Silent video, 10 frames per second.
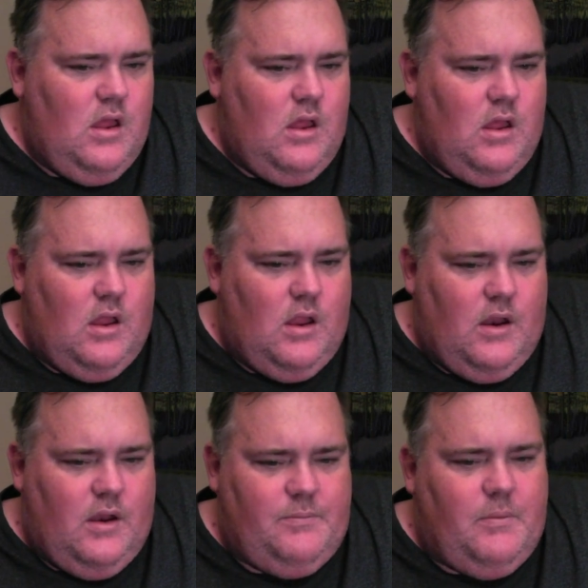
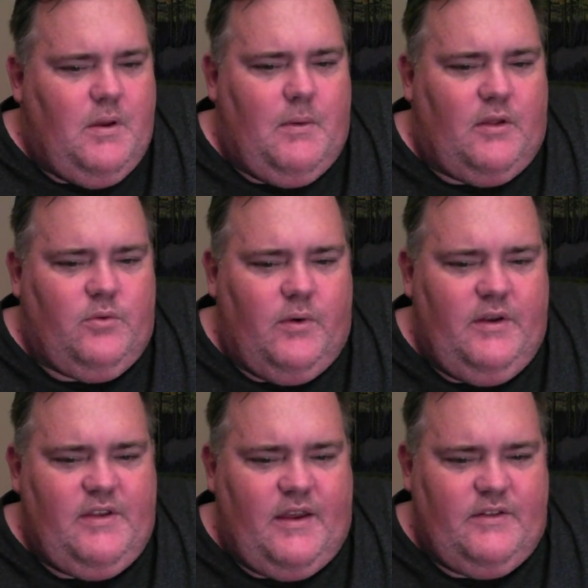And it's been about 20
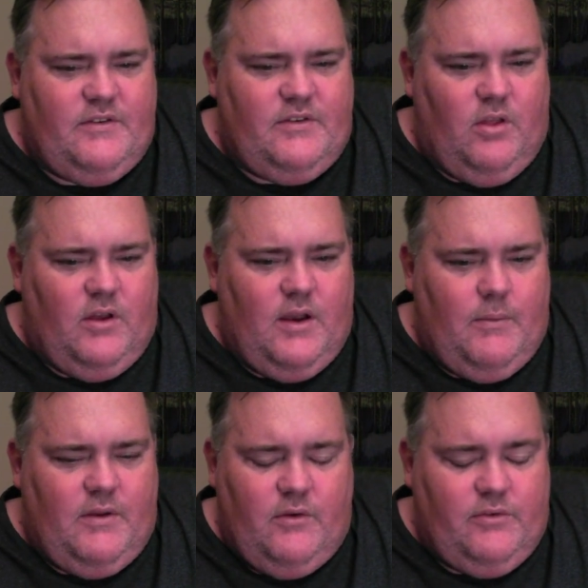seconds just looking at my
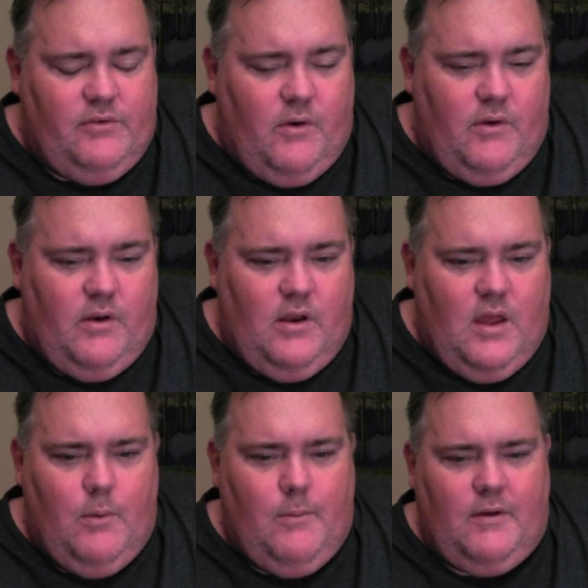toes going,
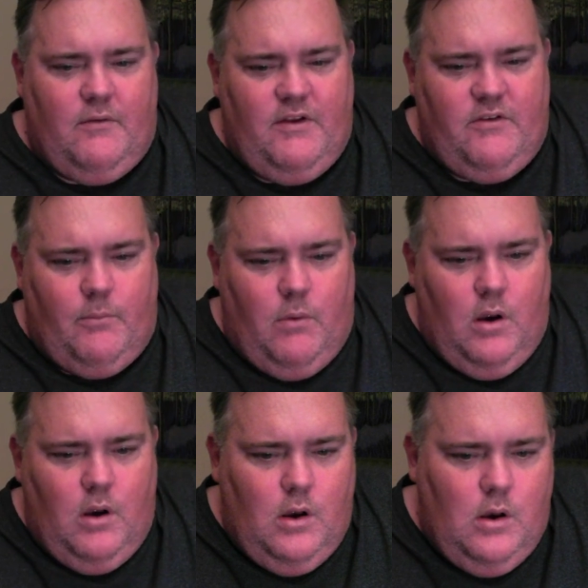how am I going to reach them?
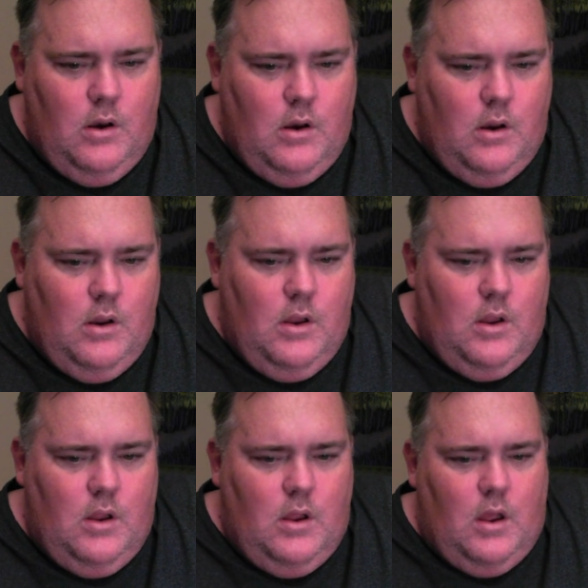
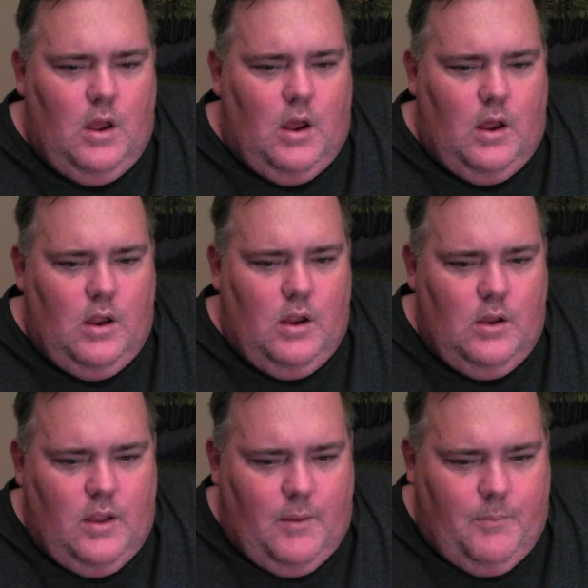
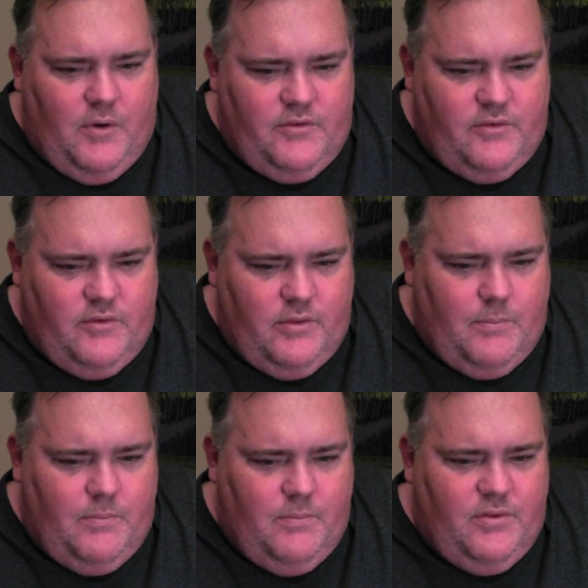And I push through
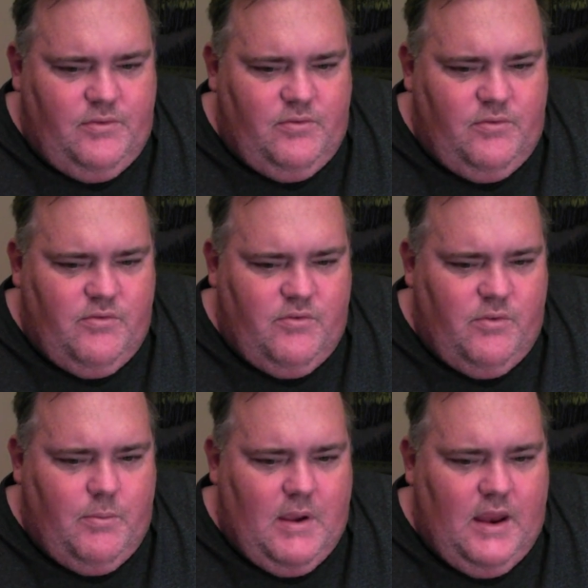the
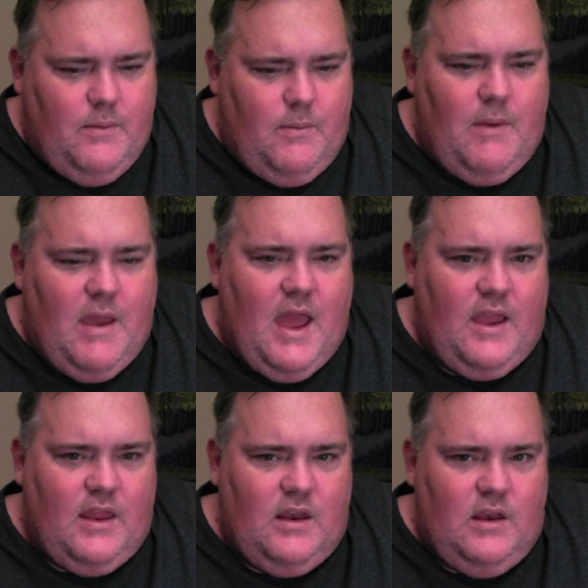pain in my back and